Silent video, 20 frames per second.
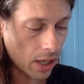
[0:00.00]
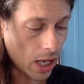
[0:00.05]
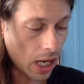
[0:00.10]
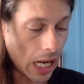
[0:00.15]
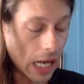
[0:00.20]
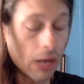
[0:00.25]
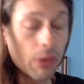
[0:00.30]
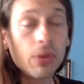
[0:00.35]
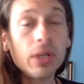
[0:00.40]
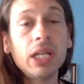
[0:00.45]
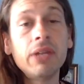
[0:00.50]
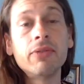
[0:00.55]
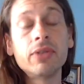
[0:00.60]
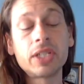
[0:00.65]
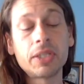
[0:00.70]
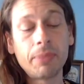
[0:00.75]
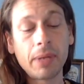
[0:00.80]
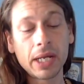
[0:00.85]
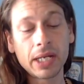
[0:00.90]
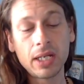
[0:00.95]
I would even
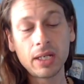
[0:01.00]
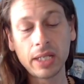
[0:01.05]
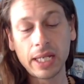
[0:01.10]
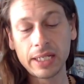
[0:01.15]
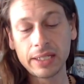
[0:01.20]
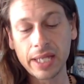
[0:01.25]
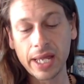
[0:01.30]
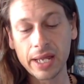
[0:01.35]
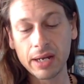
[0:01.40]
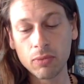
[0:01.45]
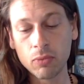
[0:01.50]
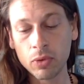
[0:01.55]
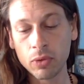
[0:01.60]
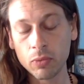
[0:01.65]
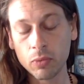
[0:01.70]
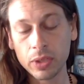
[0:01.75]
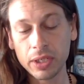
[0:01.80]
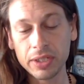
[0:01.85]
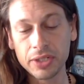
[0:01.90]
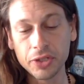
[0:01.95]
speculate that when
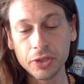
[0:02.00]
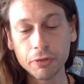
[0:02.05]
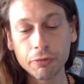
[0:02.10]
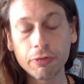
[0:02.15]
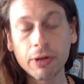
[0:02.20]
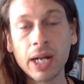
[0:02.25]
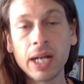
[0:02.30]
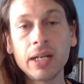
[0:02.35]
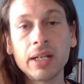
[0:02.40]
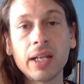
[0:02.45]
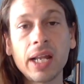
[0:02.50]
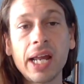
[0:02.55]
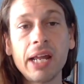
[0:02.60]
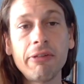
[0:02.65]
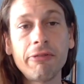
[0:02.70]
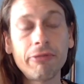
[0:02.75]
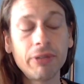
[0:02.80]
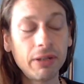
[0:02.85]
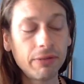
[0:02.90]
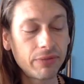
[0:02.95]
we do find
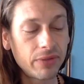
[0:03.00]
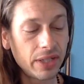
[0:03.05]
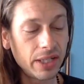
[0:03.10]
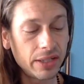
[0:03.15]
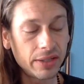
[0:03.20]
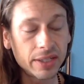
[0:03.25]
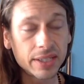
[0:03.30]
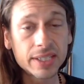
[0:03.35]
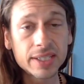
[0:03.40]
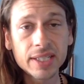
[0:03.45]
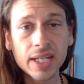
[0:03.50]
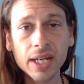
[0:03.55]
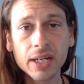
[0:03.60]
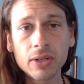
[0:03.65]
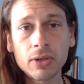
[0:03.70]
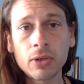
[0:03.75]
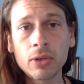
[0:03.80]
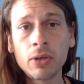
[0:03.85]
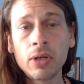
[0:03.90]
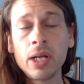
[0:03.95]
life in this
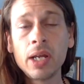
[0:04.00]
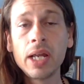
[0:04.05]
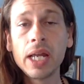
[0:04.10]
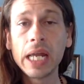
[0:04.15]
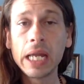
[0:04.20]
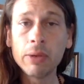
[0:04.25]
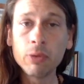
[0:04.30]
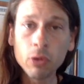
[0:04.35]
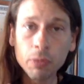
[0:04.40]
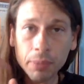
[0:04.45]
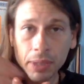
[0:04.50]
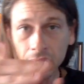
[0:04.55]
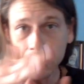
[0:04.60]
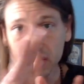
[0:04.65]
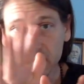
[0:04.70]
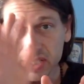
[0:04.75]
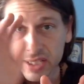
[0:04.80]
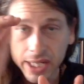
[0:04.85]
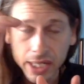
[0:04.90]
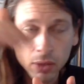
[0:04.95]
cycle, it will be
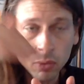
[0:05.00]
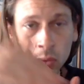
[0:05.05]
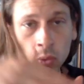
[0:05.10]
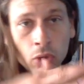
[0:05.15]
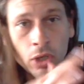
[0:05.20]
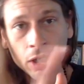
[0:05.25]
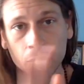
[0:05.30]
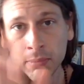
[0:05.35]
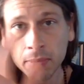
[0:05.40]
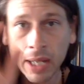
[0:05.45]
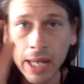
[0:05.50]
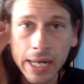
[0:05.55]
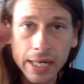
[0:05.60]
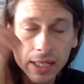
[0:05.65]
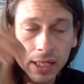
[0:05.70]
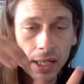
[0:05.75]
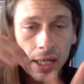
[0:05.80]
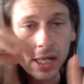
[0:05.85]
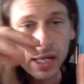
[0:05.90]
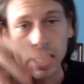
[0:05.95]
this like worm-like,